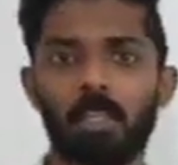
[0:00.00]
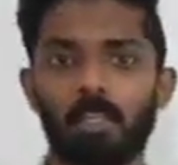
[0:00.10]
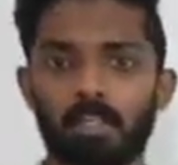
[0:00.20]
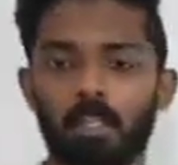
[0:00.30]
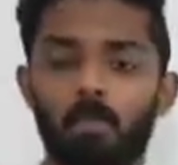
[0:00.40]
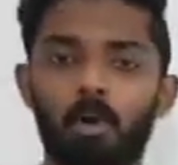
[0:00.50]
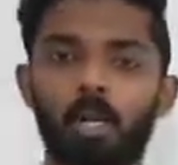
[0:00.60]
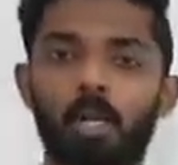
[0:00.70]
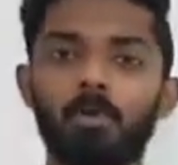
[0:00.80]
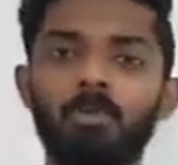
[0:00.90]
in the
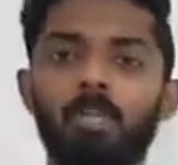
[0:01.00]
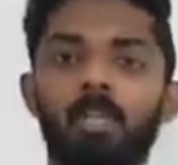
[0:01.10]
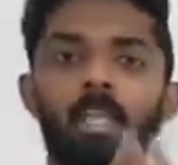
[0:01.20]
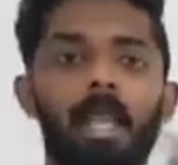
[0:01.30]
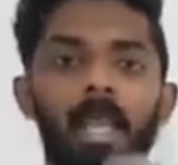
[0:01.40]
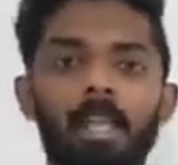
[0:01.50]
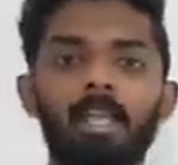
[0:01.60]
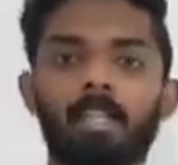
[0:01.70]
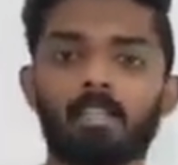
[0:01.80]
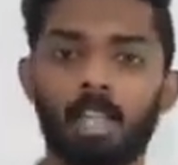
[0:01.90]
subordinate clause any
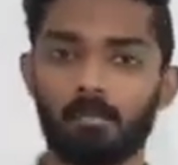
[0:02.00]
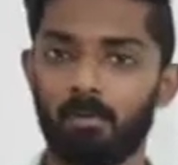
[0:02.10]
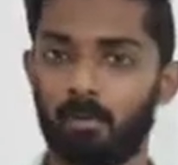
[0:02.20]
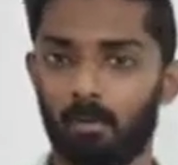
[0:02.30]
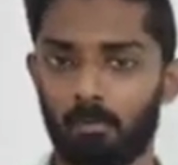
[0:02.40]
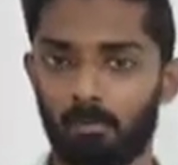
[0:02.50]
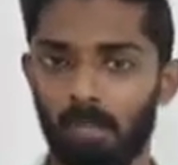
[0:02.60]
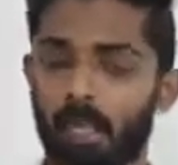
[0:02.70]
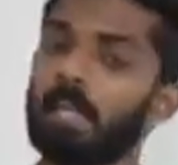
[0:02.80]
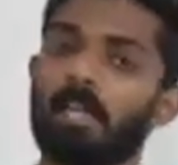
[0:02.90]
tense can be followed by
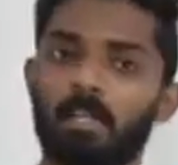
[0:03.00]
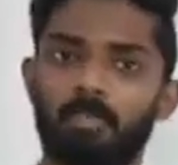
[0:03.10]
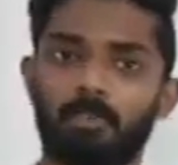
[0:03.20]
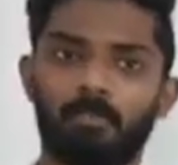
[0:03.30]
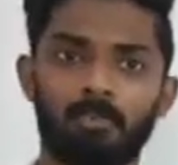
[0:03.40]
any tense.